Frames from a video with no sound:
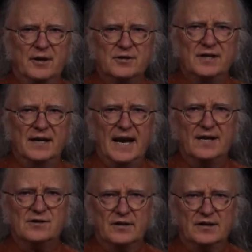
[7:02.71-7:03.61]
here's the
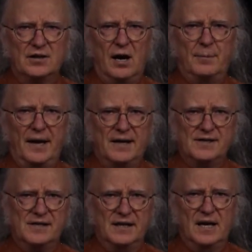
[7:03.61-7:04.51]
natural, the top
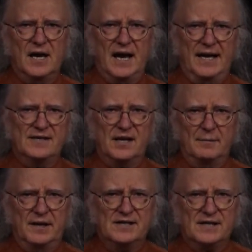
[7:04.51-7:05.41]
has the enzyme
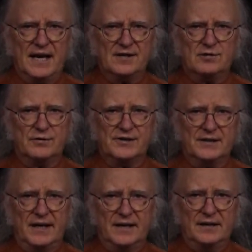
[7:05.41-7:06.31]
in its natural
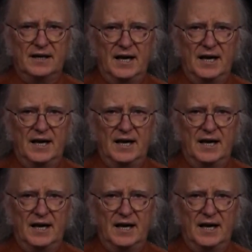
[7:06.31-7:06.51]
state,